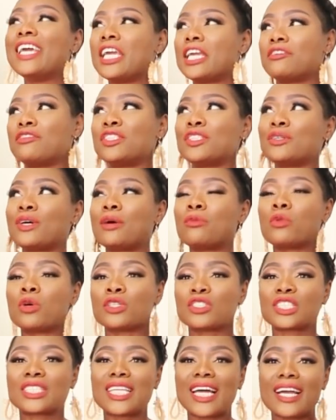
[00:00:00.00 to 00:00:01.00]
even though I
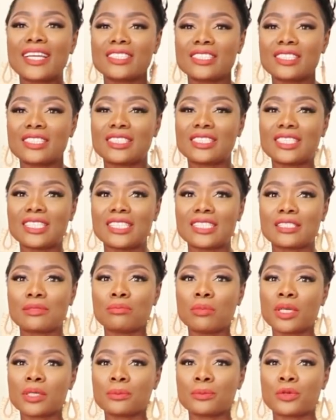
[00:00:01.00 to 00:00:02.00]
want to style these things
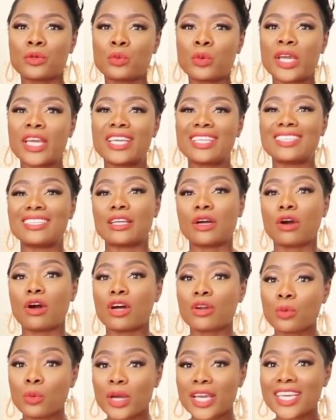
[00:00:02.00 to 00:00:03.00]
multiple ways in a
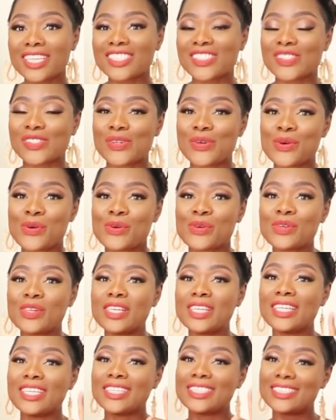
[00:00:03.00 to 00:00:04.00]
cutaway, so
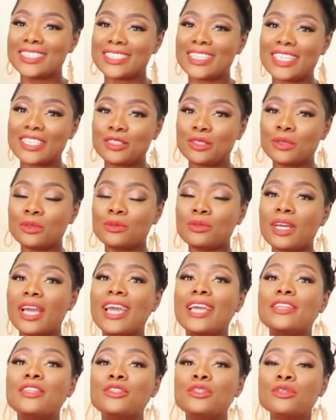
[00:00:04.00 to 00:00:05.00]
stay tuned.
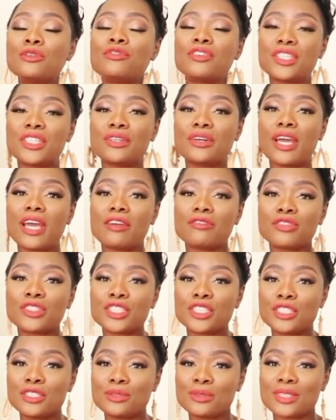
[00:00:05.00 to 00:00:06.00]
And new video every
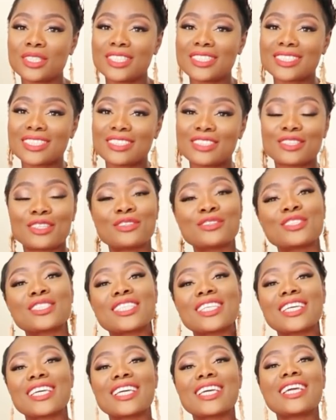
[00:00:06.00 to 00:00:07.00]
Tuesdays and
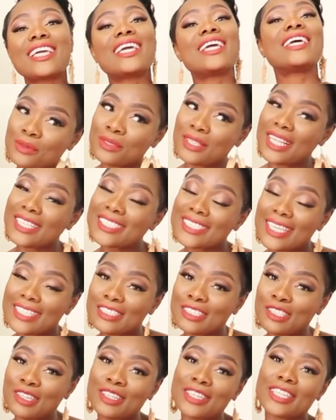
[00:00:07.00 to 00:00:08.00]
Thursday, and let's get
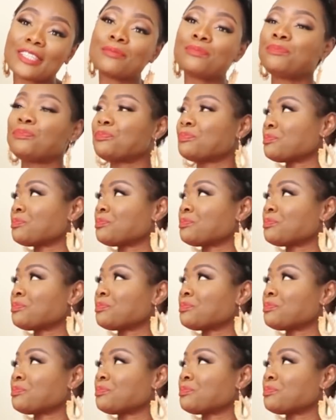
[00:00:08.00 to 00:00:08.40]
started.